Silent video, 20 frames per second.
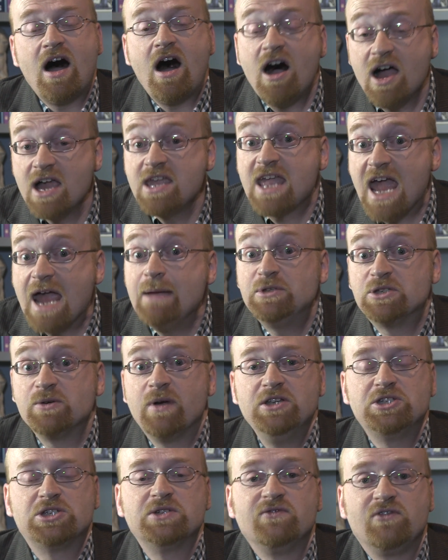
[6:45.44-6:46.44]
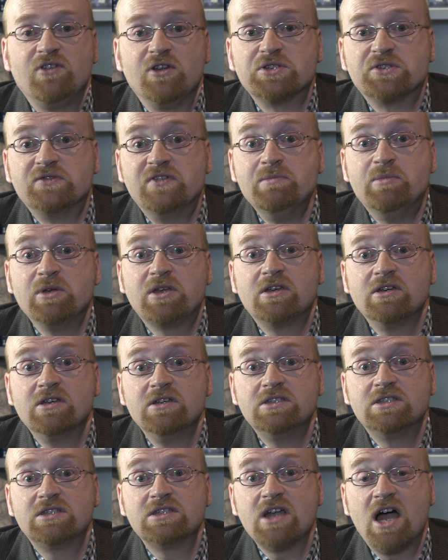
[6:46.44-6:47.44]
I came to ancient philosophy
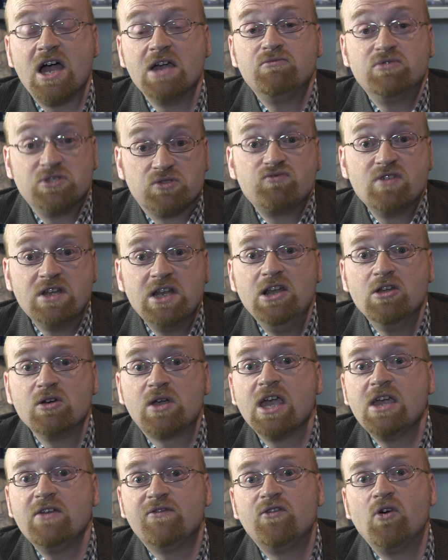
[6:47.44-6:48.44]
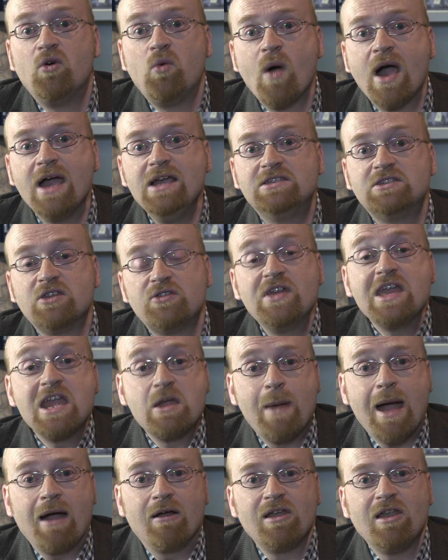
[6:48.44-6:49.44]
because I was really looking for ways to think
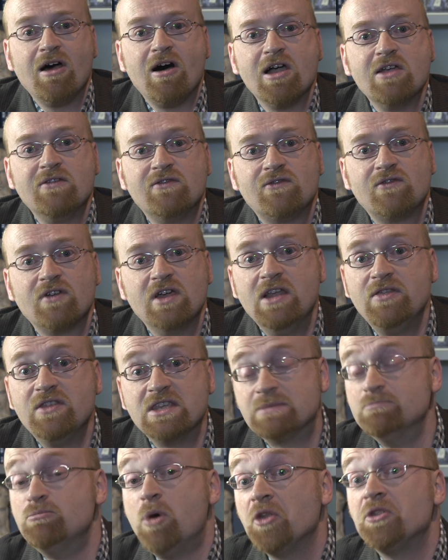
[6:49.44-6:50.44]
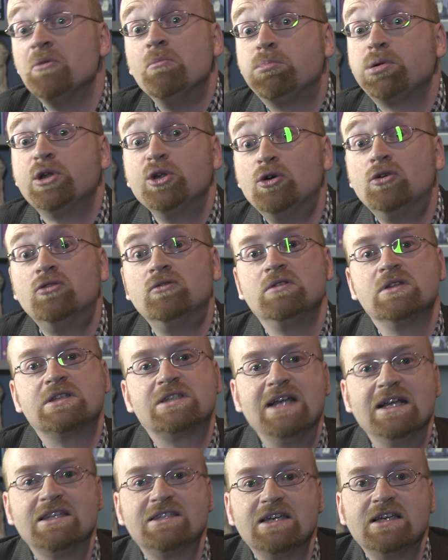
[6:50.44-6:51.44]
about life in this modern plural
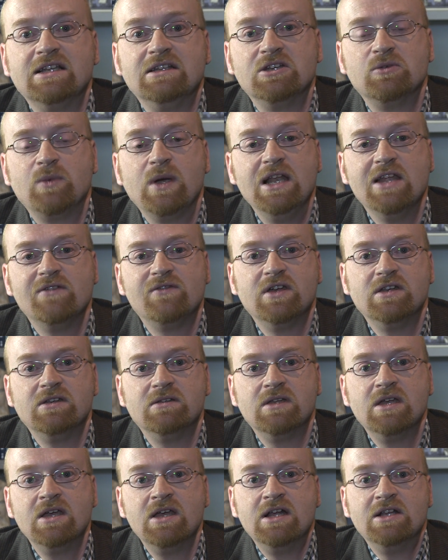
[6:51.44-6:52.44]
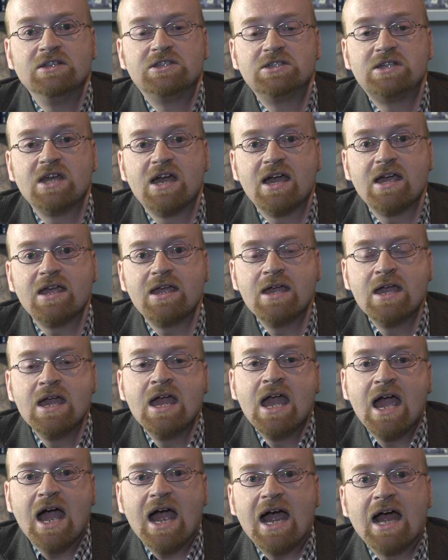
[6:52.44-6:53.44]
setting that we live in today.
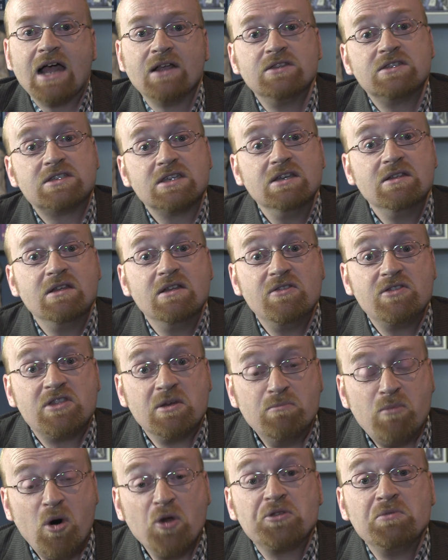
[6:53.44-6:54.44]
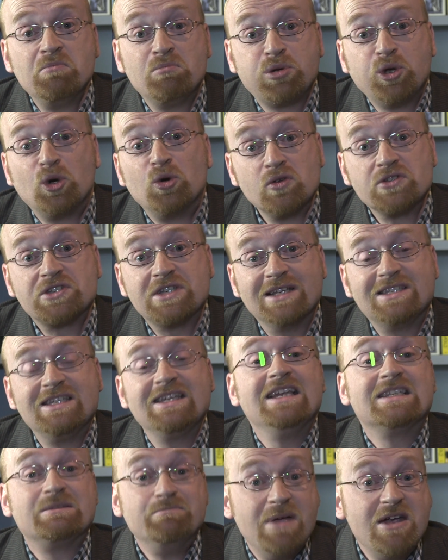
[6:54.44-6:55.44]
And the modern plural
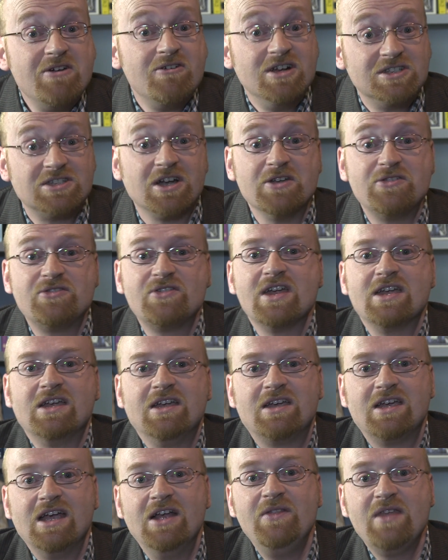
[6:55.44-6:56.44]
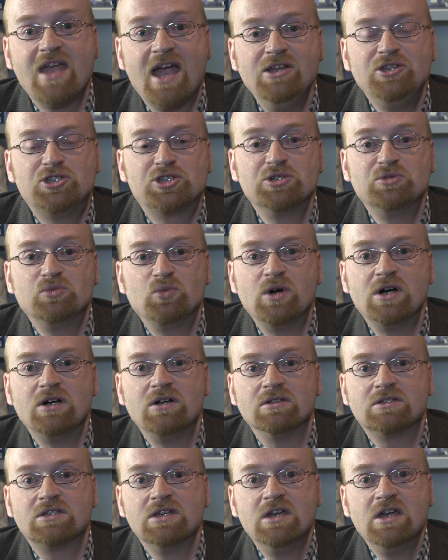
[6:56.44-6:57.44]
setting is mirrored, I think, in the ancient
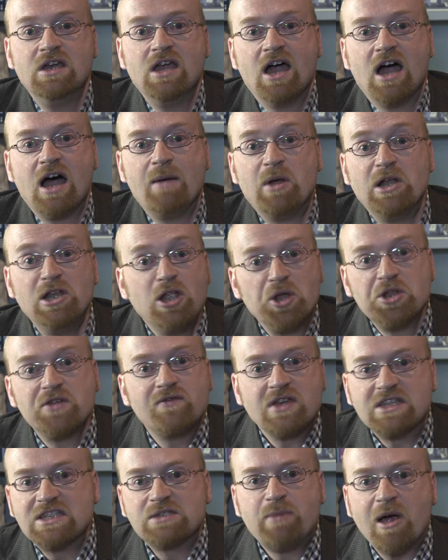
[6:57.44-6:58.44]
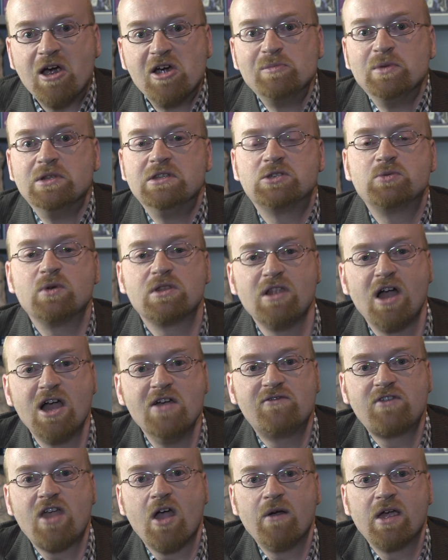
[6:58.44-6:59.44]
world. Um, a lot of experiments with
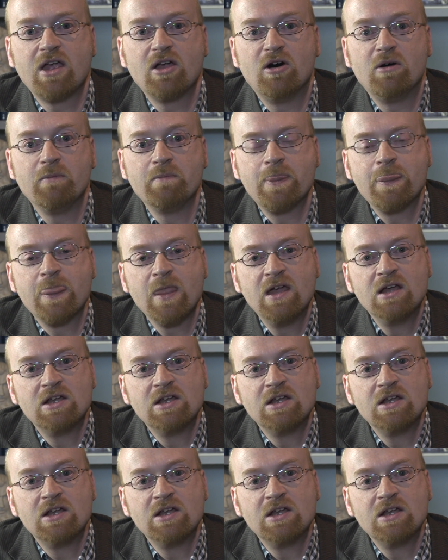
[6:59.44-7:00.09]
life going on.